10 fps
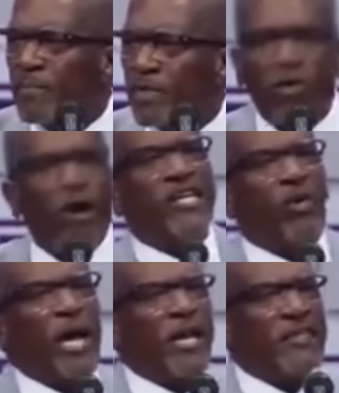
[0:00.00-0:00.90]

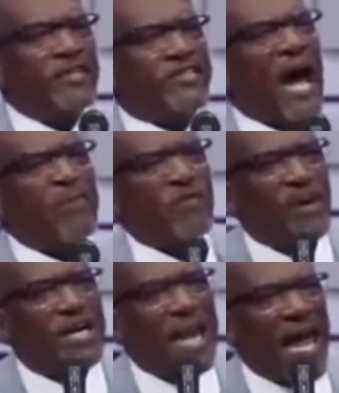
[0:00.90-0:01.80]
Graduated at the top of
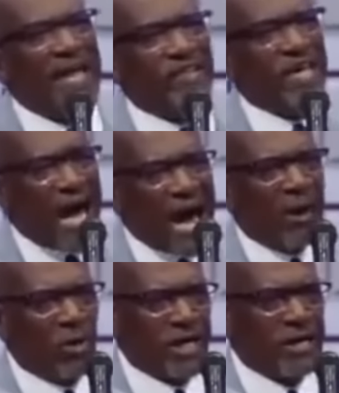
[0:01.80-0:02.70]
her class at
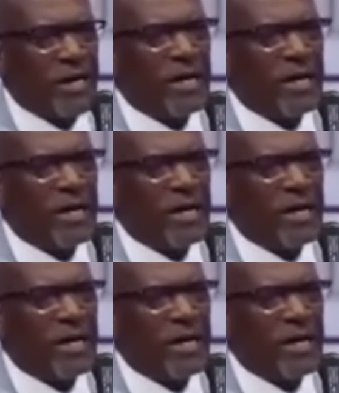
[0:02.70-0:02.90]
Howard.